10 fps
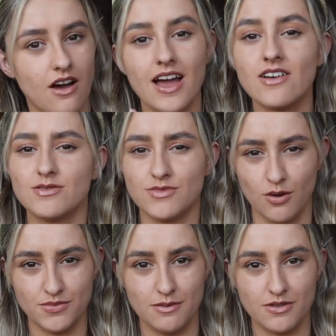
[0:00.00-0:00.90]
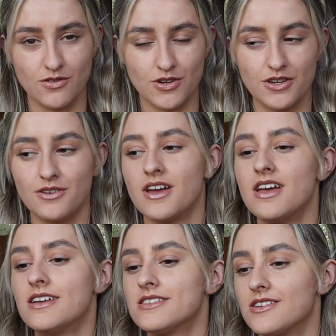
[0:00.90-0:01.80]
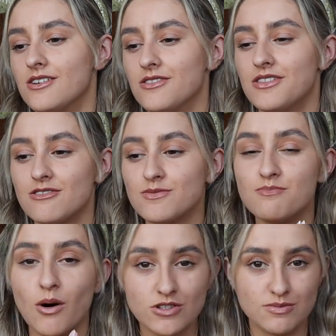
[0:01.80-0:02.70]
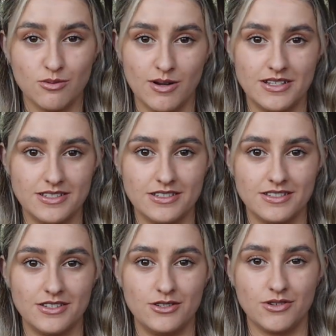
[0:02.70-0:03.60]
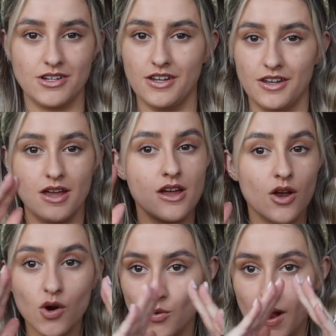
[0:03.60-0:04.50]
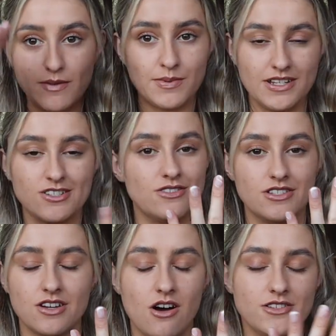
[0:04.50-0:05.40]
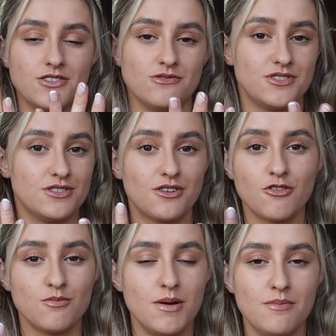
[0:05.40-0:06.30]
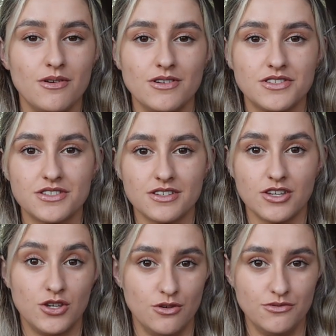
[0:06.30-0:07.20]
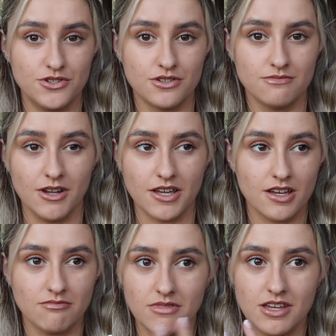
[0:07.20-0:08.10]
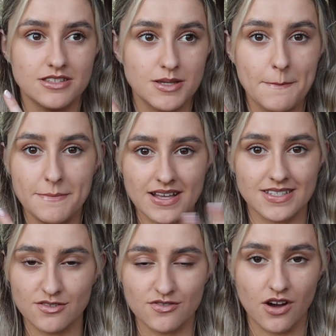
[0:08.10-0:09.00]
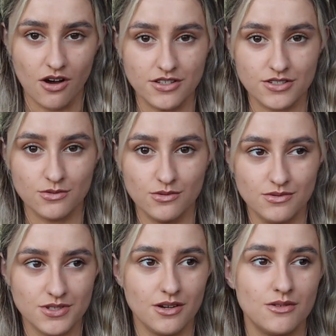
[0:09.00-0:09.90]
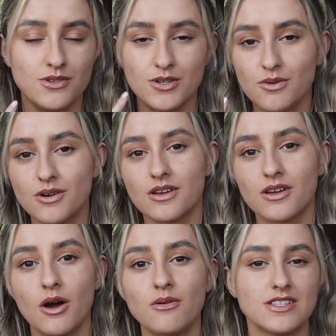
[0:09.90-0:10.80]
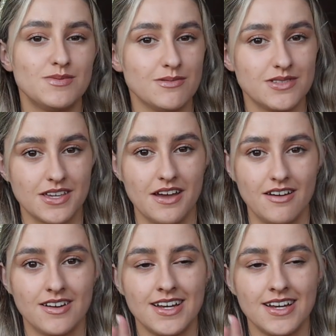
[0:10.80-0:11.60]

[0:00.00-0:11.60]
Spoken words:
I have some top tips for you. So there's multiple places that you can grab a picture of this castle. So you've got to remember it's huge, like it's a massive castle, so you are going to be able to get